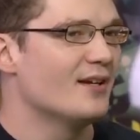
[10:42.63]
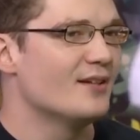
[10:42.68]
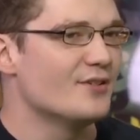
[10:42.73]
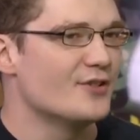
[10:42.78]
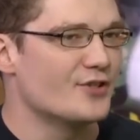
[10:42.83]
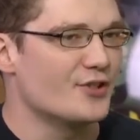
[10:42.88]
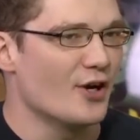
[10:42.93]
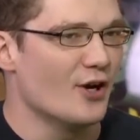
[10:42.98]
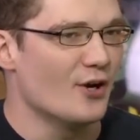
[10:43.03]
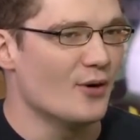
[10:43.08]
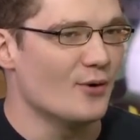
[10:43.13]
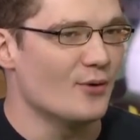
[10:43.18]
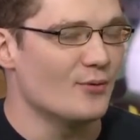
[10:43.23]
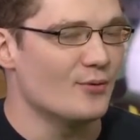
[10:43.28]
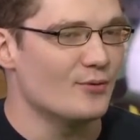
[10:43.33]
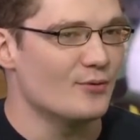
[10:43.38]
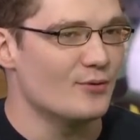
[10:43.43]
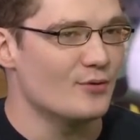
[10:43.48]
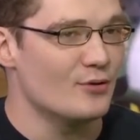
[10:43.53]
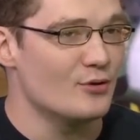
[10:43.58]

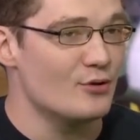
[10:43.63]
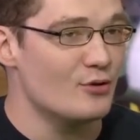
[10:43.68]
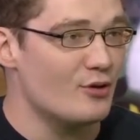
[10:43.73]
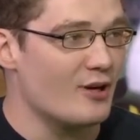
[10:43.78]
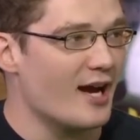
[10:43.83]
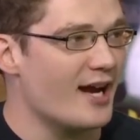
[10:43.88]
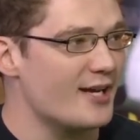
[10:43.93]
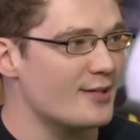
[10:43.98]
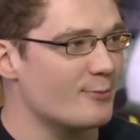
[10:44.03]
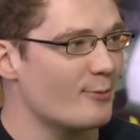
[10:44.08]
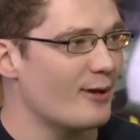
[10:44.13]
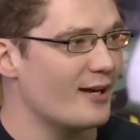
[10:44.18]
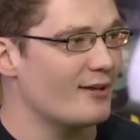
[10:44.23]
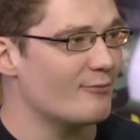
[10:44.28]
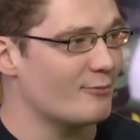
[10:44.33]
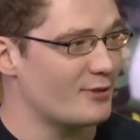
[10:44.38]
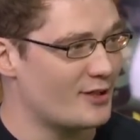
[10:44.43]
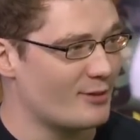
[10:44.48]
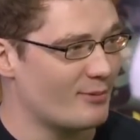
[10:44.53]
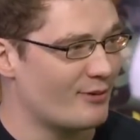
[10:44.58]
So you guys
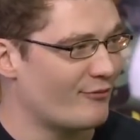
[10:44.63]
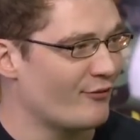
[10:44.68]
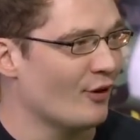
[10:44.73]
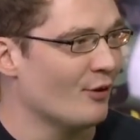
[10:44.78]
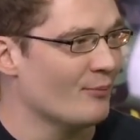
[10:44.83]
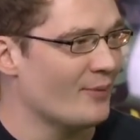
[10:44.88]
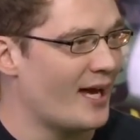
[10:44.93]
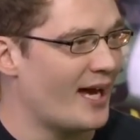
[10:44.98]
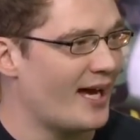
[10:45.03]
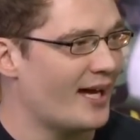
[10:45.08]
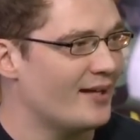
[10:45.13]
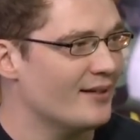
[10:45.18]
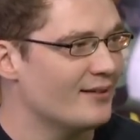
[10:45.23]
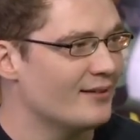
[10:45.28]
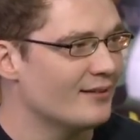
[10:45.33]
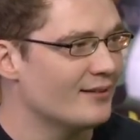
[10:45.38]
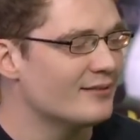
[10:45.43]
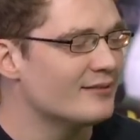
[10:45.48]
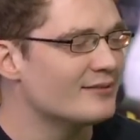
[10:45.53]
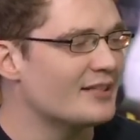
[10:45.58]
went, so we filmed that.
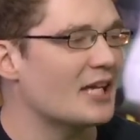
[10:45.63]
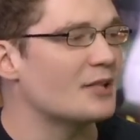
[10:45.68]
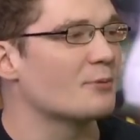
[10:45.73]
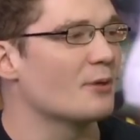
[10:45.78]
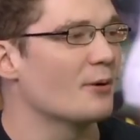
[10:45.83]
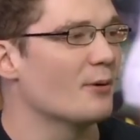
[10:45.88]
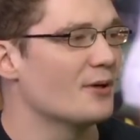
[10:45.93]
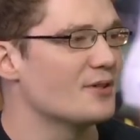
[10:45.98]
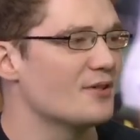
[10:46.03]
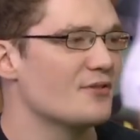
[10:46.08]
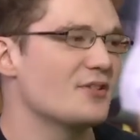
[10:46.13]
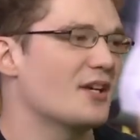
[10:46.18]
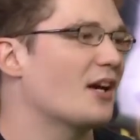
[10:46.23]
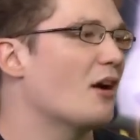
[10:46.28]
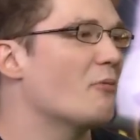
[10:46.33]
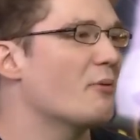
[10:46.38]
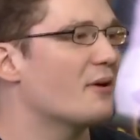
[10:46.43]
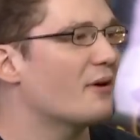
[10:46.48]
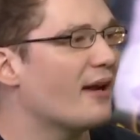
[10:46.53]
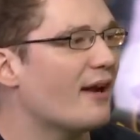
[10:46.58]
That's what it was. I was like,
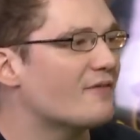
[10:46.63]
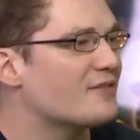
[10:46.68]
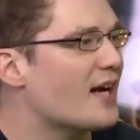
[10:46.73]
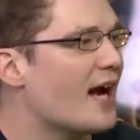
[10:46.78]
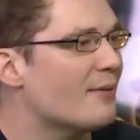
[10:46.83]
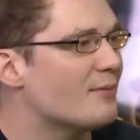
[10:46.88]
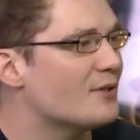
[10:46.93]
oh, we don't have time.